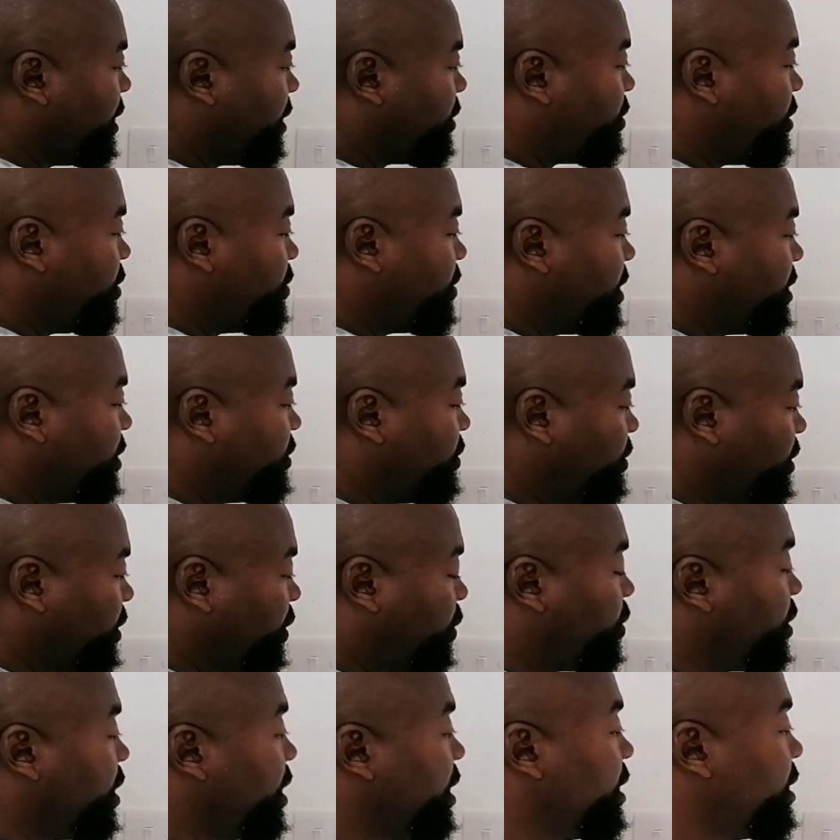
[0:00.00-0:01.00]
equipment you
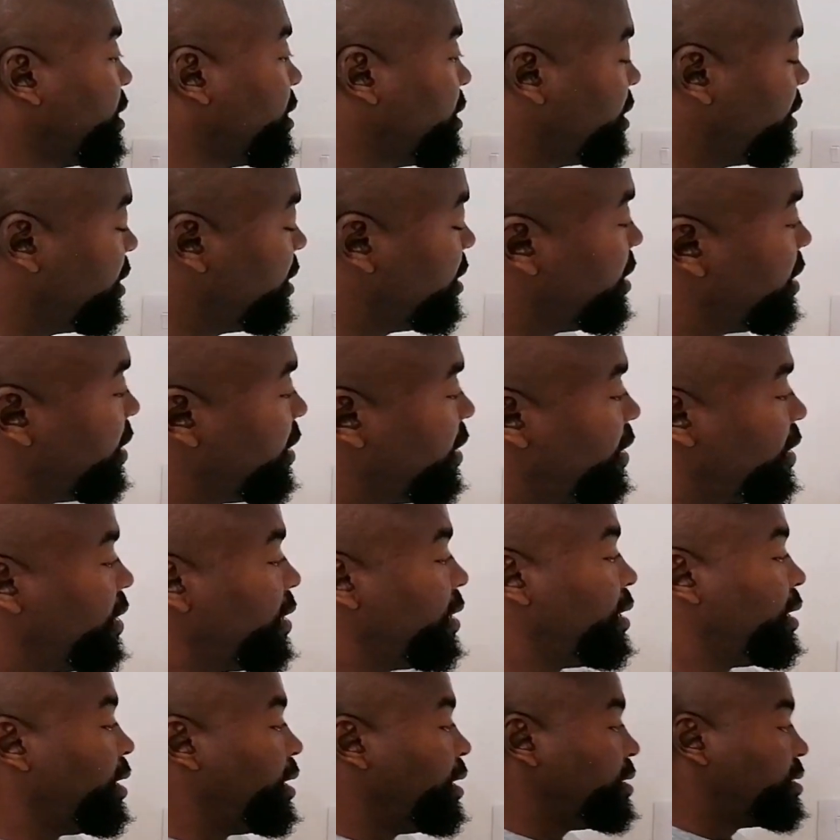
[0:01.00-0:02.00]
require,
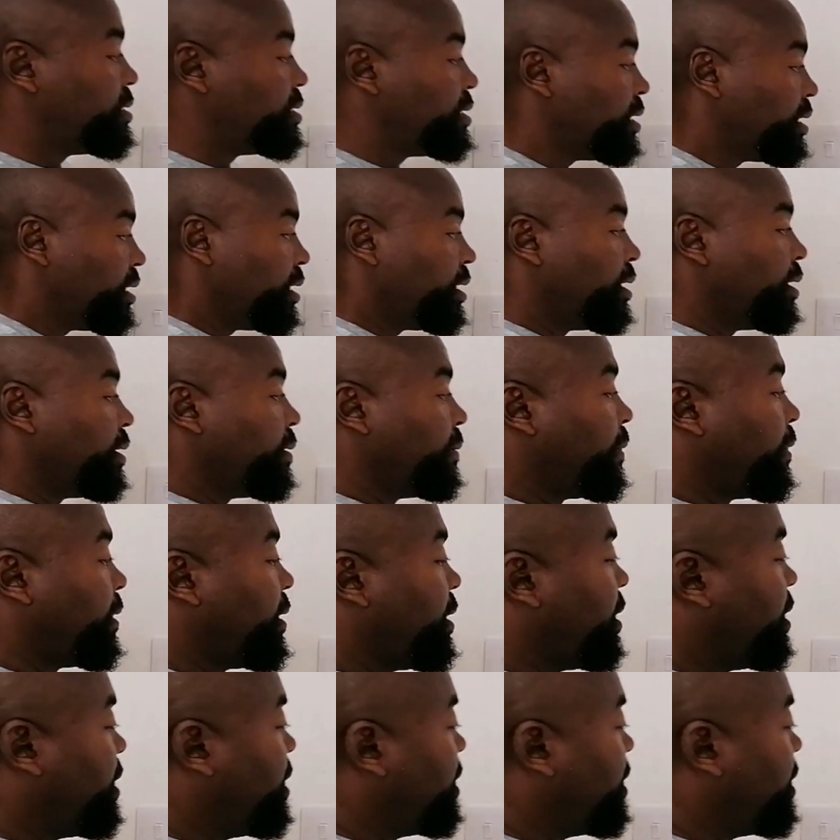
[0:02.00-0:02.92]
it's the